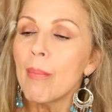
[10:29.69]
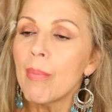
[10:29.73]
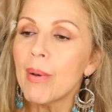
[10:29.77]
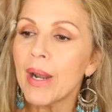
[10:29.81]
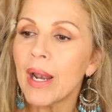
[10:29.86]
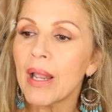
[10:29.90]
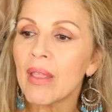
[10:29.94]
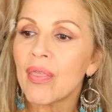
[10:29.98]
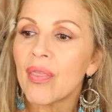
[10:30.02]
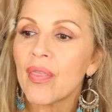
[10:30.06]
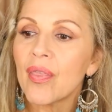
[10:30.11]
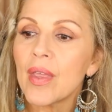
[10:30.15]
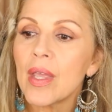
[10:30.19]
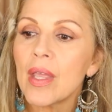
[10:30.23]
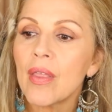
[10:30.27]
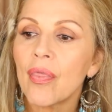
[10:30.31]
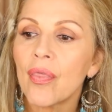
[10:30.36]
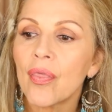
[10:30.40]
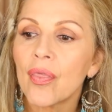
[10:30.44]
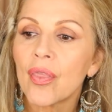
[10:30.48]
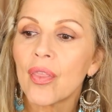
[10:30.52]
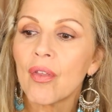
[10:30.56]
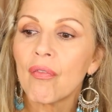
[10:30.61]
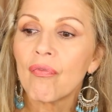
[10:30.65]
But I
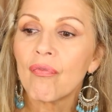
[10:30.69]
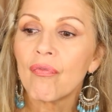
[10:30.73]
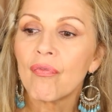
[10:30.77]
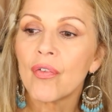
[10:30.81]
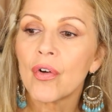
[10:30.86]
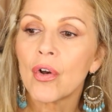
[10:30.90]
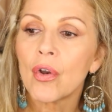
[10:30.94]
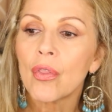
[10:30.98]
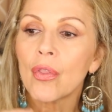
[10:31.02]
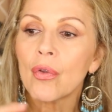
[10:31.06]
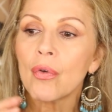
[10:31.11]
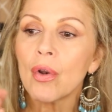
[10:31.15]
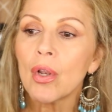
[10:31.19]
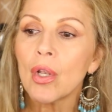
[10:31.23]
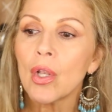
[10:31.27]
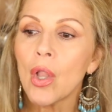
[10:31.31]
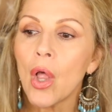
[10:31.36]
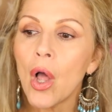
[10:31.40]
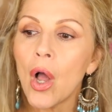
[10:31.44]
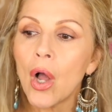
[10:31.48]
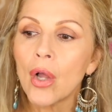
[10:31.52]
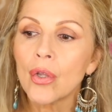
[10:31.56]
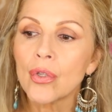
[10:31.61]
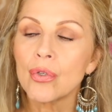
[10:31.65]
think the further
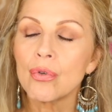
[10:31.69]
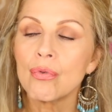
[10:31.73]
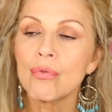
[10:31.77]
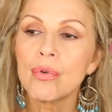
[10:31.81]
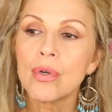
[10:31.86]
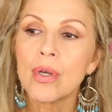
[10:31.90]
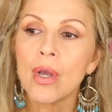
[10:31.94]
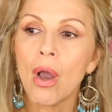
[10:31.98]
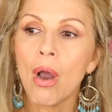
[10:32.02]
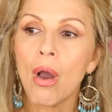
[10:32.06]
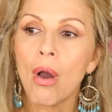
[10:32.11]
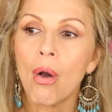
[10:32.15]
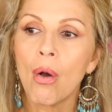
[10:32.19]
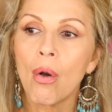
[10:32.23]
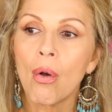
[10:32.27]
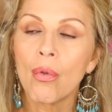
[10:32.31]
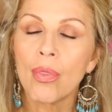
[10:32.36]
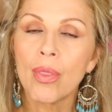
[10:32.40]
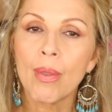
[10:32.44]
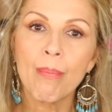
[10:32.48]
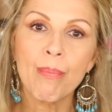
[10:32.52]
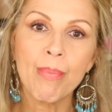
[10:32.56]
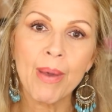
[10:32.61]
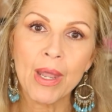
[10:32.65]
along you
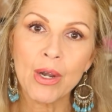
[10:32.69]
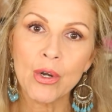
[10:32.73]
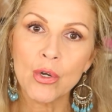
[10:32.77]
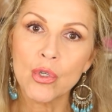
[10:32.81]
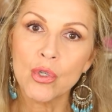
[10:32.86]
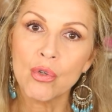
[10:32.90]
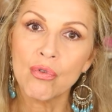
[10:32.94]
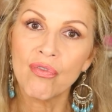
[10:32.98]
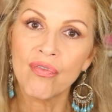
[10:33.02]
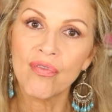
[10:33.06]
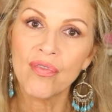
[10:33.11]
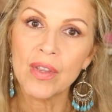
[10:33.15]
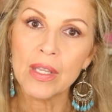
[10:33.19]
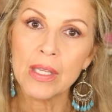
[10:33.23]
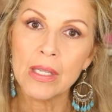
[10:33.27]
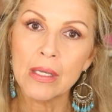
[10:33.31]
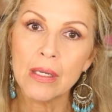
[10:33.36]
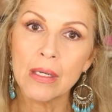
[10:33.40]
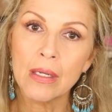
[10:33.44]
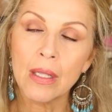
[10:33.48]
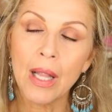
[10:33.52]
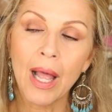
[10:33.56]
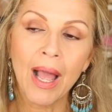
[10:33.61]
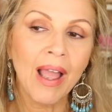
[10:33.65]
go, the better you
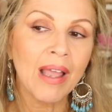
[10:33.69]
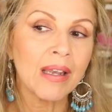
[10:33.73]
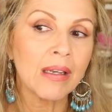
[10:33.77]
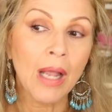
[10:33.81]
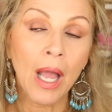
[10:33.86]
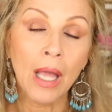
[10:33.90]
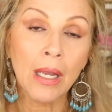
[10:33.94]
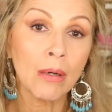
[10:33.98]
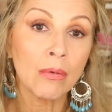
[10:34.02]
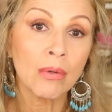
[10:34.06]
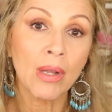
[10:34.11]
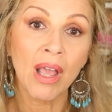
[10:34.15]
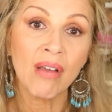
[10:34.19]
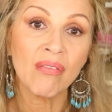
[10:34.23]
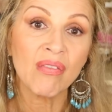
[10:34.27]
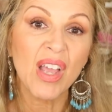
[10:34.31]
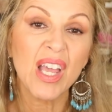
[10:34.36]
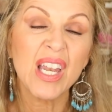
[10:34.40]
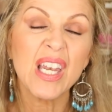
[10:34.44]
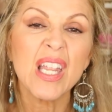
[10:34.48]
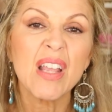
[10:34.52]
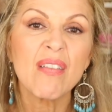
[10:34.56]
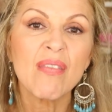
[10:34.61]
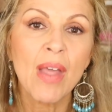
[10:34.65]
feel. I don't have
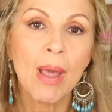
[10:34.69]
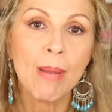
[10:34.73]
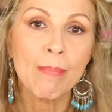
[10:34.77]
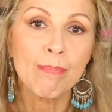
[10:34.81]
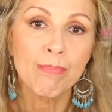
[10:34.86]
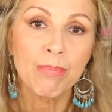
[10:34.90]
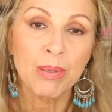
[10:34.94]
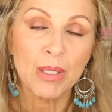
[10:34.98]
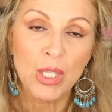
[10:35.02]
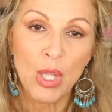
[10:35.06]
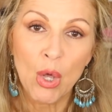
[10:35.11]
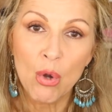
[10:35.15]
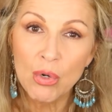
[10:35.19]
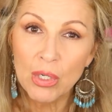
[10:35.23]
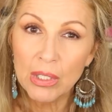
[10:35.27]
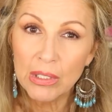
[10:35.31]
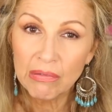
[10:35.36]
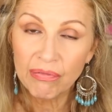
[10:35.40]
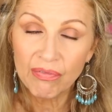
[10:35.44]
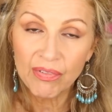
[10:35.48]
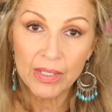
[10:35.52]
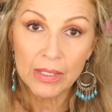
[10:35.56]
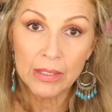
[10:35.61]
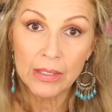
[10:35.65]
any of that
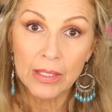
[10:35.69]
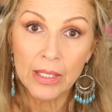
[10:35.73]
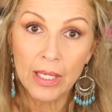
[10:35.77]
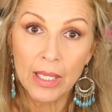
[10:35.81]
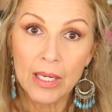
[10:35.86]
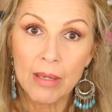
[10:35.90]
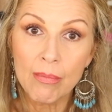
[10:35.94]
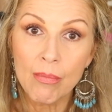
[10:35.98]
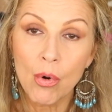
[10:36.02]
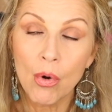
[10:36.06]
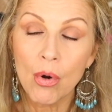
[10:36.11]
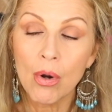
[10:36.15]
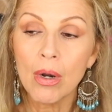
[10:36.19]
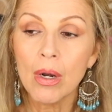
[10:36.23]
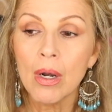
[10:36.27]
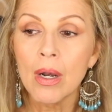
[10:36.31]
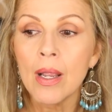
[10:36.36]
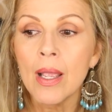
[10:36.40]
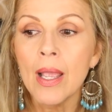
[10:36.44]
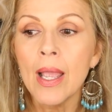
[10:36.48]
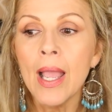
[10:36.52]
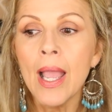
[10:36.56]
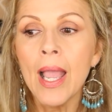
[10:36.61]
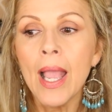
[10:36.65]
bloated feeling
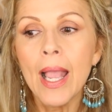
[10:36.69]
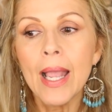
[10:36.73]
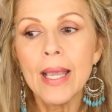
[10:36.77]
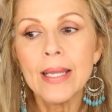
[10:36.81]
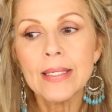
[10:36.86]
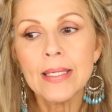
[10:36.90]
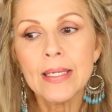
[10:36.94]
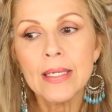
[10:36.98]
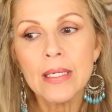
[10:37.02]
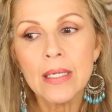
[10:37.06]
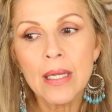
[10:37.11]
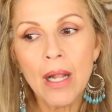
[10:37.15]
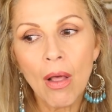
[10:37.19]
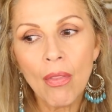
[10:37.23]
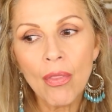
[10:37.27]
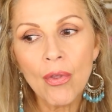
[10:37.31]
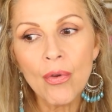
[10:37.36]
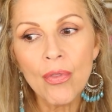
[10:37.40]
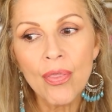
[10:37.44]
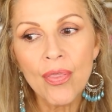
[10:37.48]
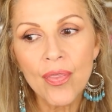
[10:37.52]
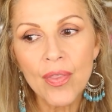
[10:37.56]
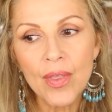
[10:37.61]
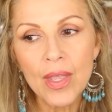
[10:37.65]
anymore. And
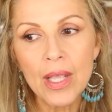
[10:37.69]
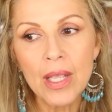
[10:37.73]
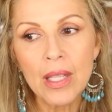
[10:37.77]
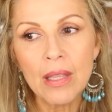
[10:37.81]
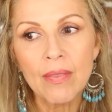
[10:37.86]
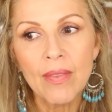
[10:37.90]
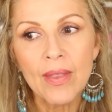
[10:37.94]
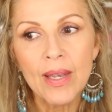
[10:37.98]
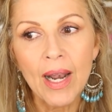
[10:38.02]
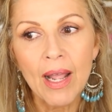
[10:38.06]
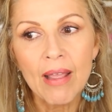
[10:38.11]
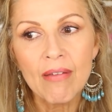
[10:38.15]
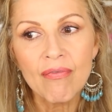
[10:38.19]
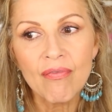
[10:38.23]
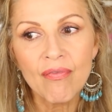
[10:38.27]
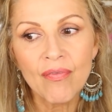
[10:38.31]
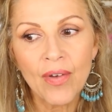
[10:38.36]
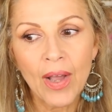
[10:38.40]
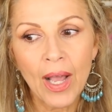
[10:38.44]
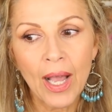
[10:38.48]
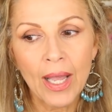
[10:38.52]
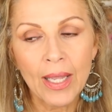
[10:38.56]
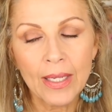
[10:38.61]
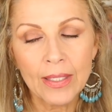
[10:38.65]
another thing that I
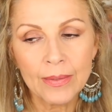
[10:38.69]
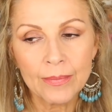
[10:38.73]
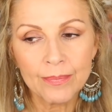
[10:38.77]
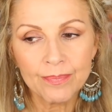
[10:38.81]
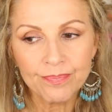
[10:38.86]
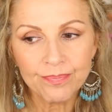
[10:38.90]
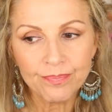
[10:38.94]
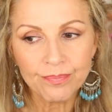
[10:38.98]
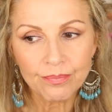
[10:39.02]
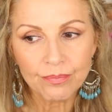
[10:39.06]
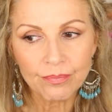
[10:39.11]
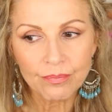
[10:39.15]
find